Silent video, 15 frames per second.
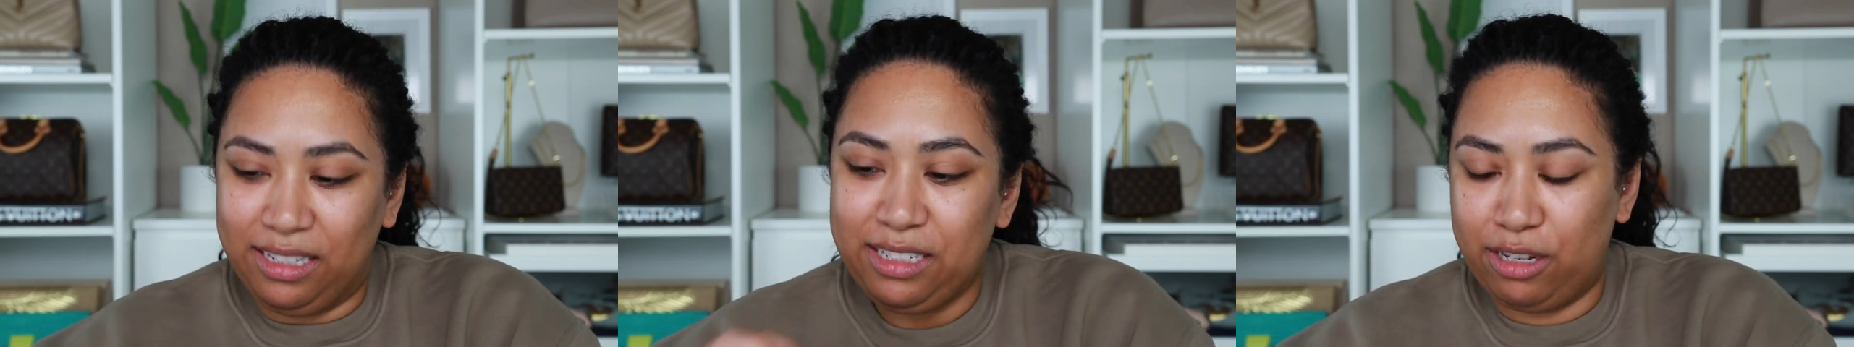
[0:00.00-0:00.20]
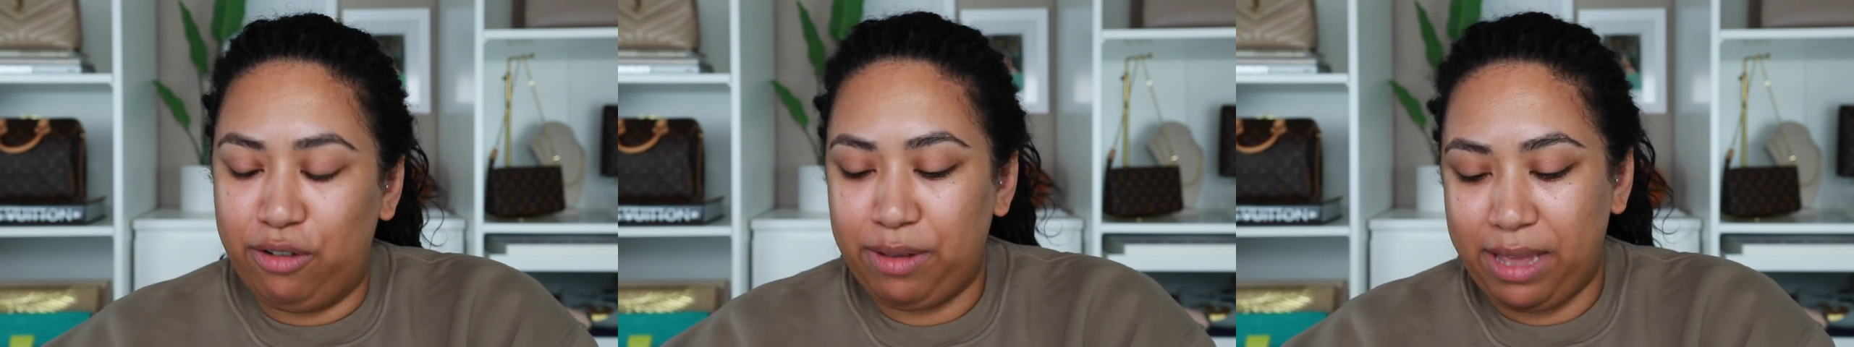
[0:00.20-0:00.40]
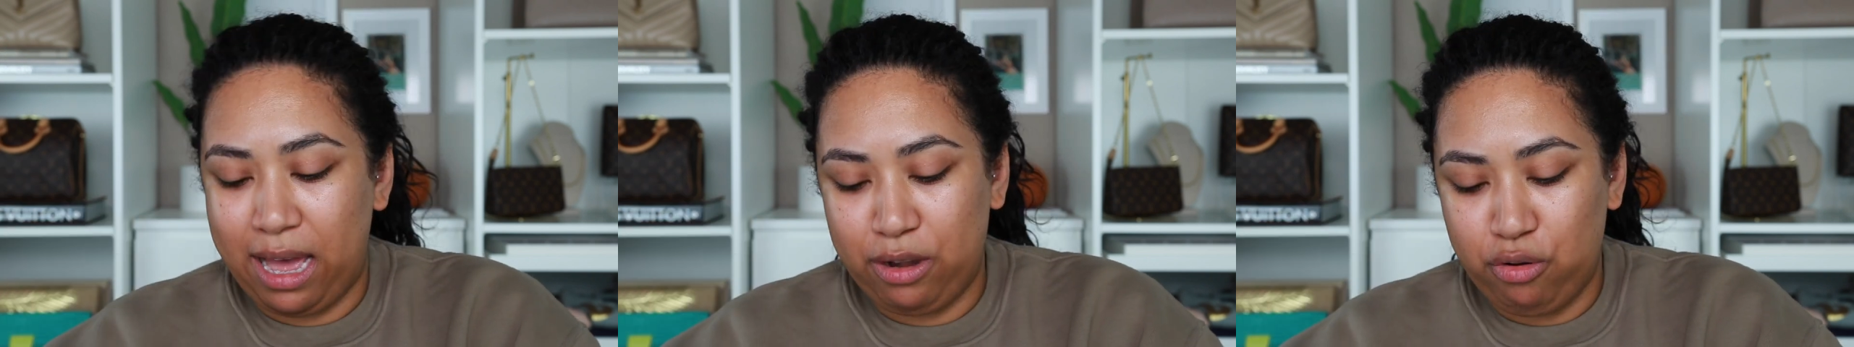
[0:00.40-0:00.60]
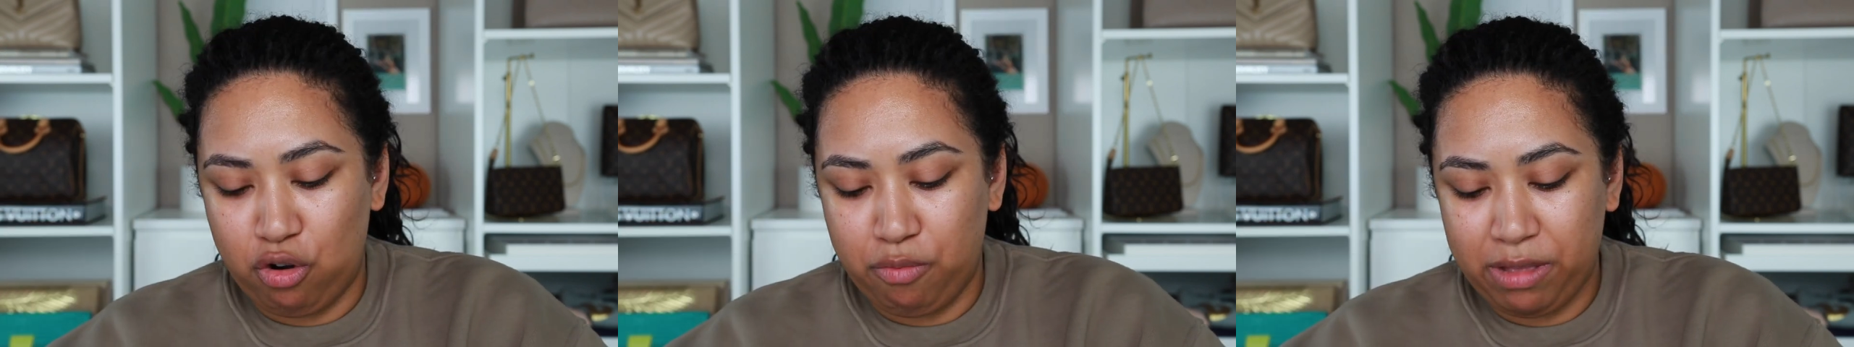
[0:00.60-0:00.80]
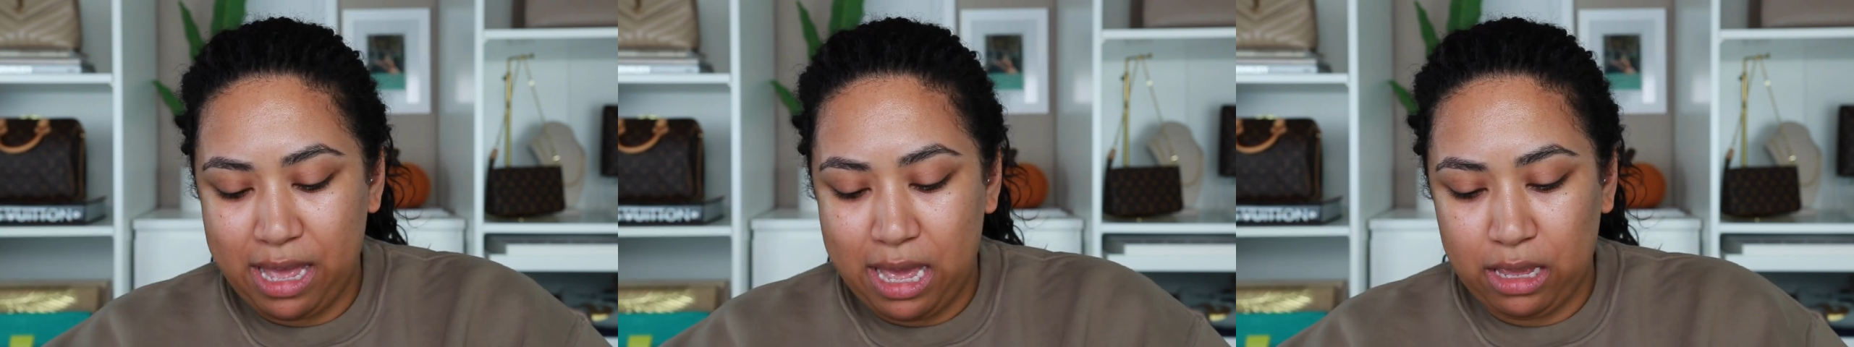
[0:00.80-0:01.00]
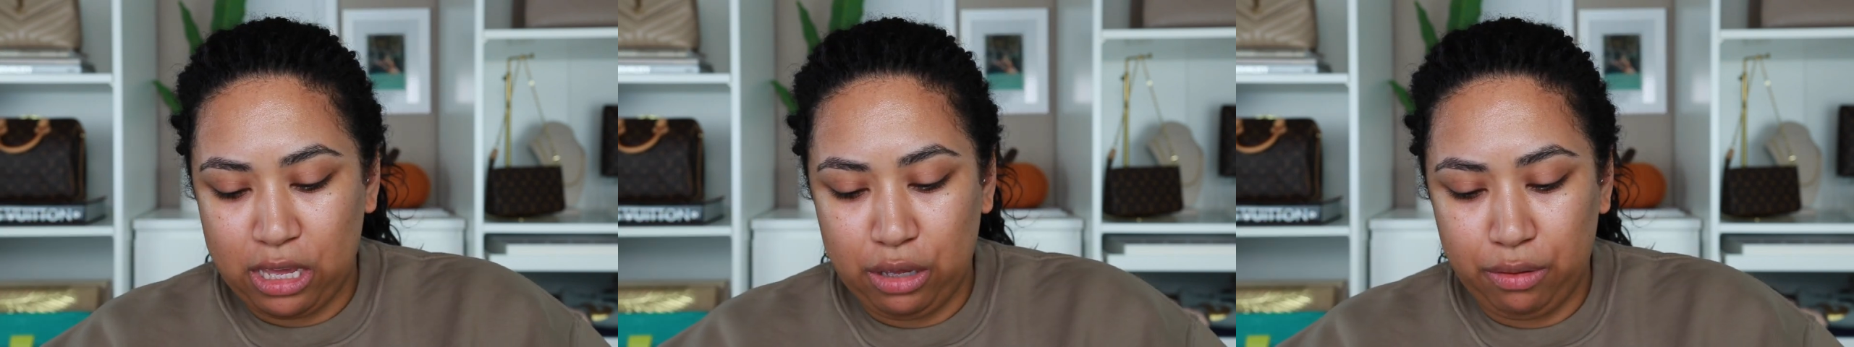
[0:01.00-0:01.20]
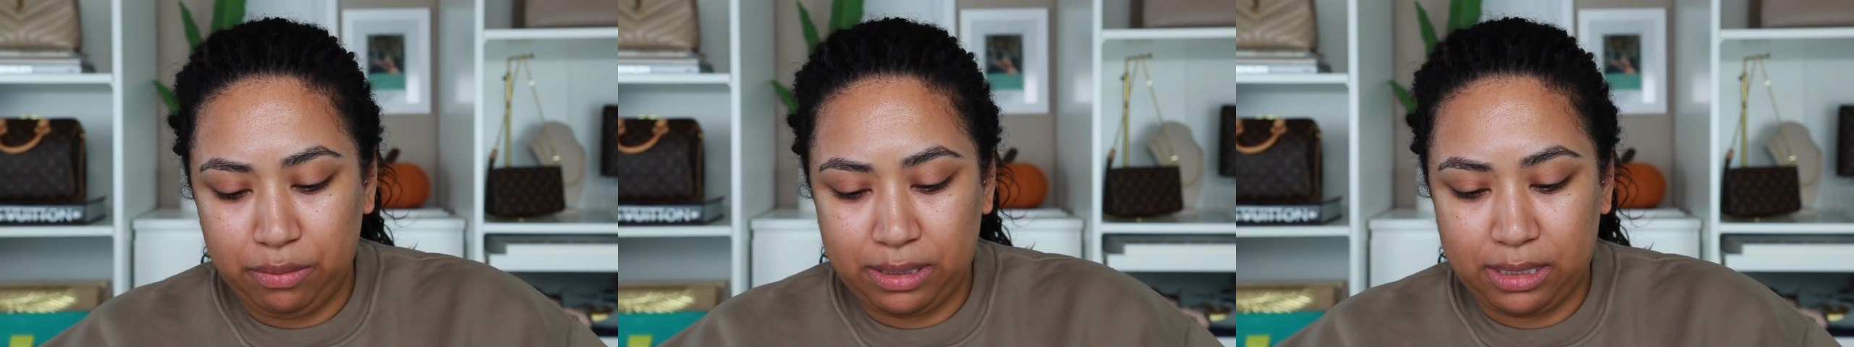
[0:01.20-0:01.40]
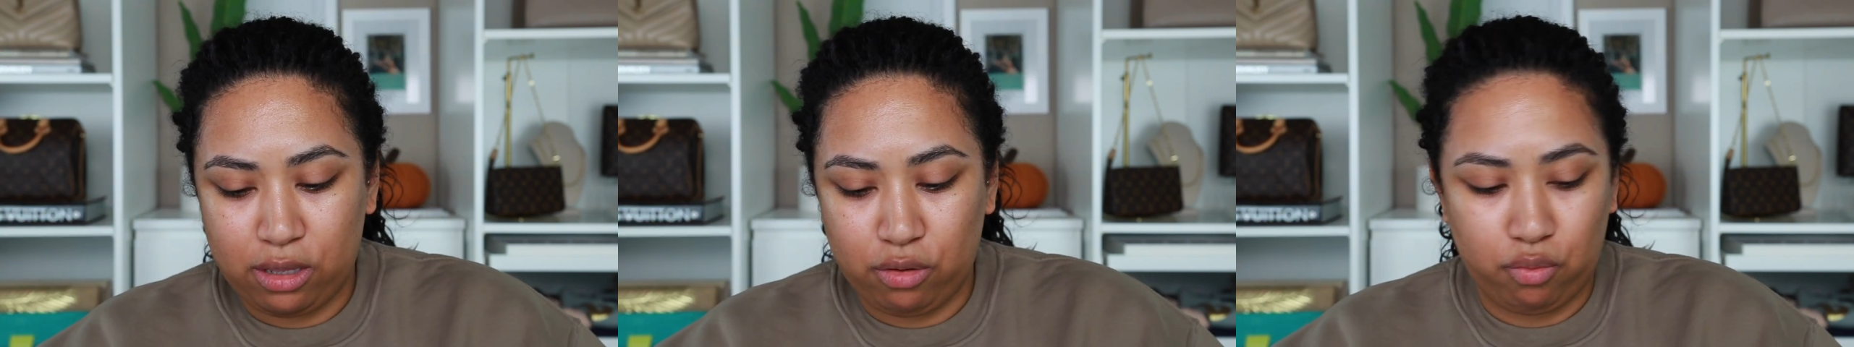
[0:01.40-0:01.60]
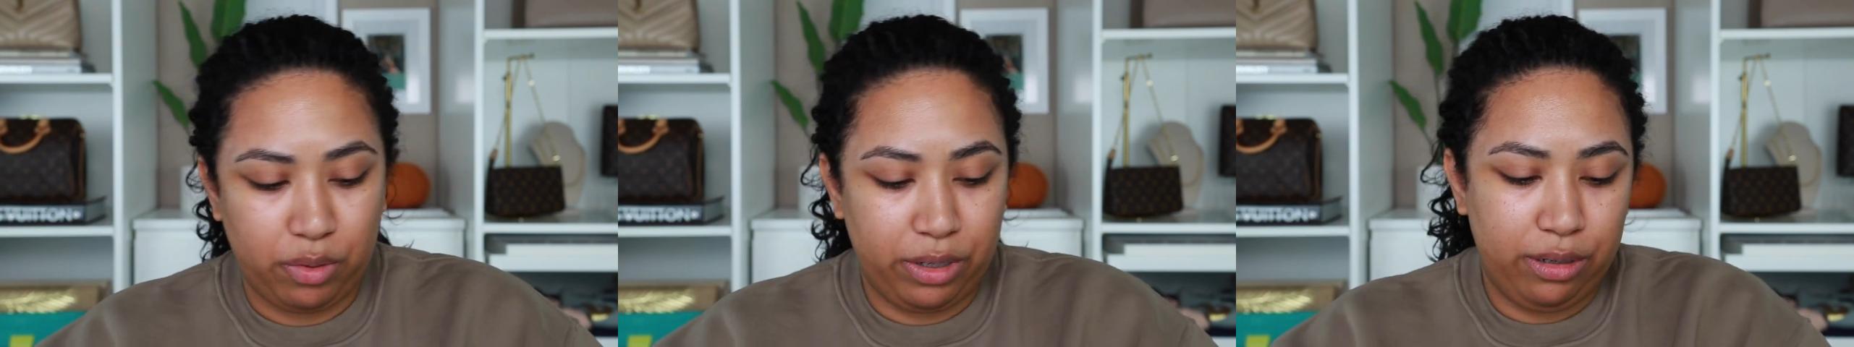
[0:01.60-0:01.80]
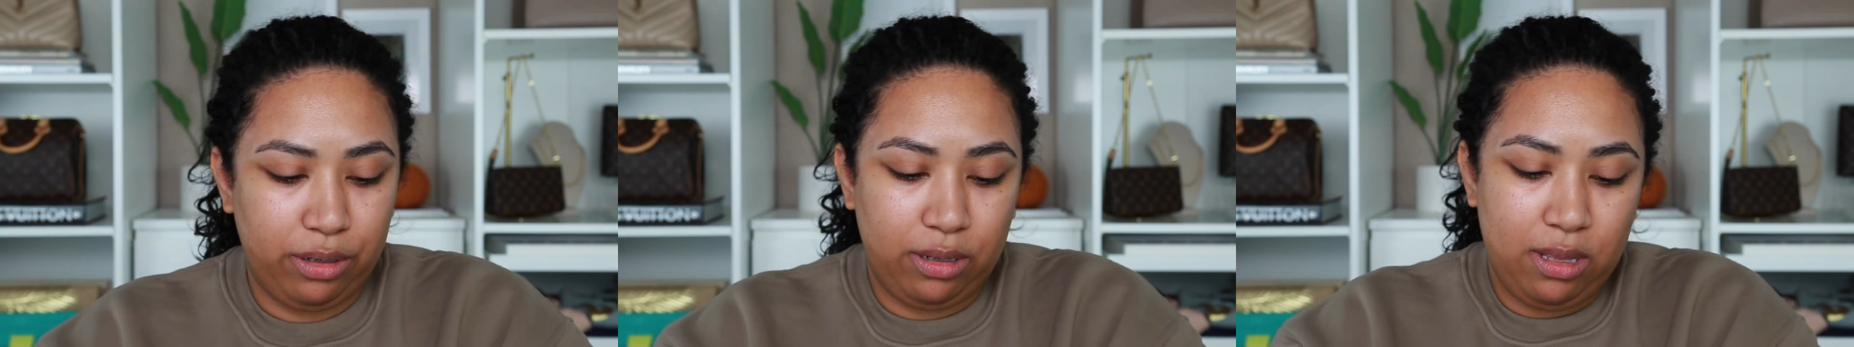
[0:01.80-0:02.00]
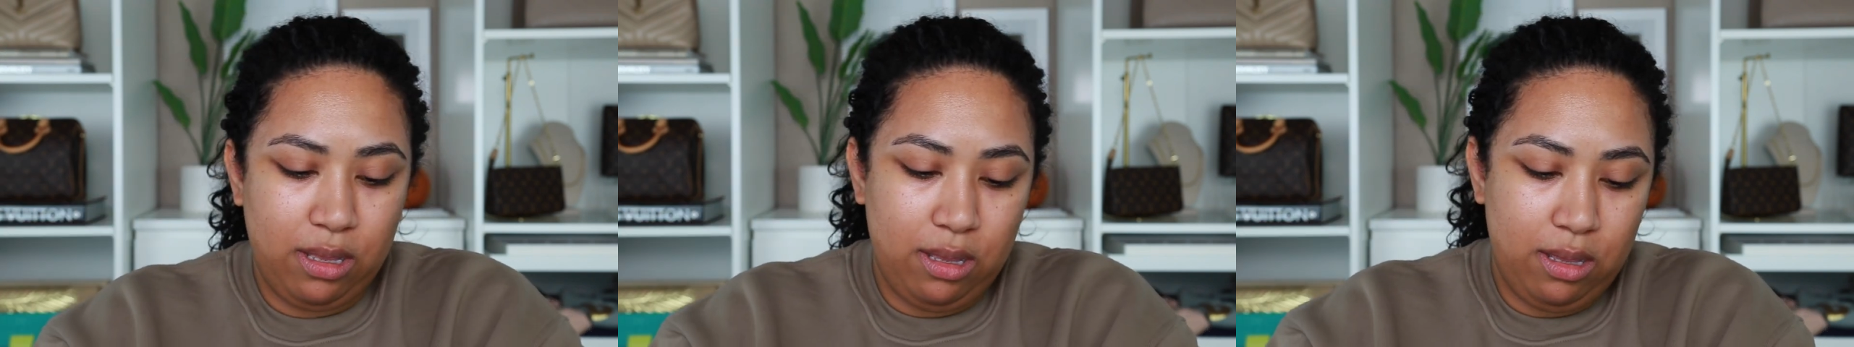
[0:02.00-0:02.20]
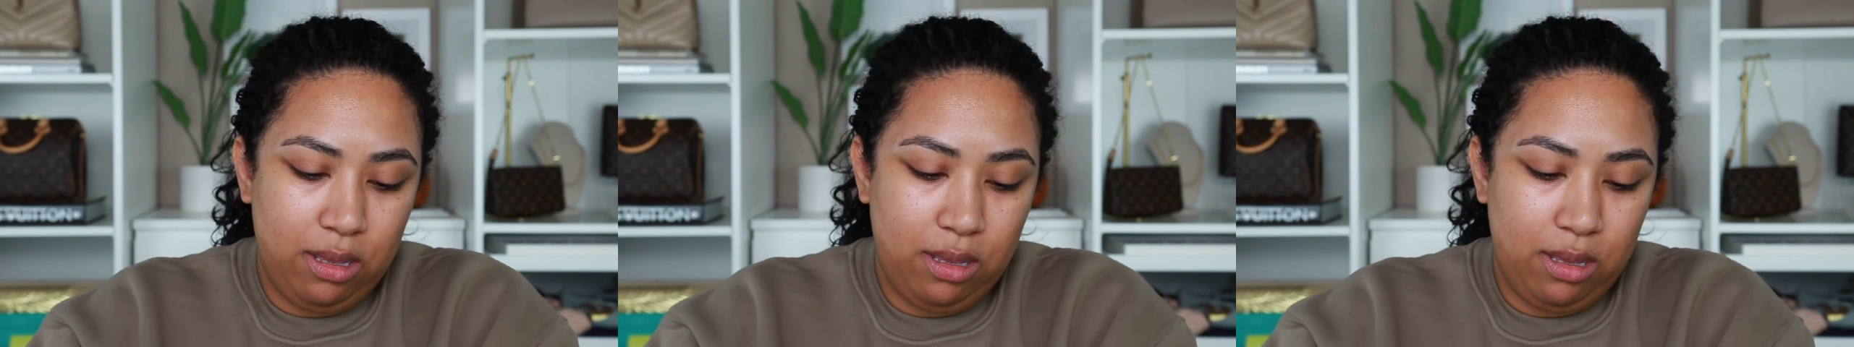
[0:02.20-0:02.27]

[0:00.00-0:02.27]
So yeah, normally I use the Real